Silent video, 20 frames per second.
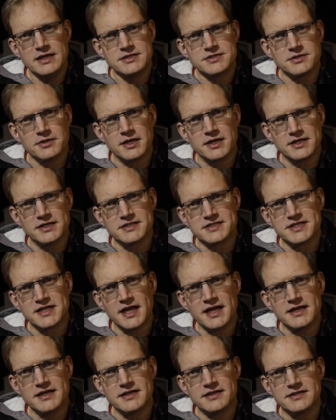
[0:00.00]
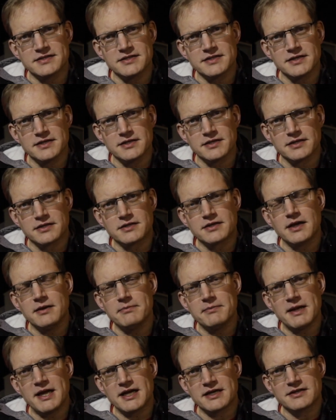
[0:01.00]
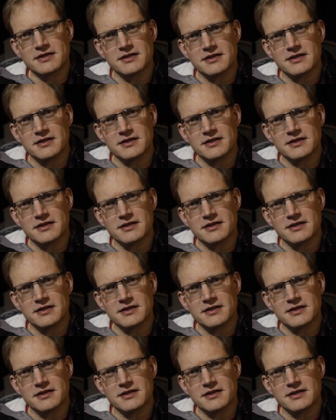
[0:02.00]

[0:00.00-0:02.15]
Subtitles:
So I decided to come back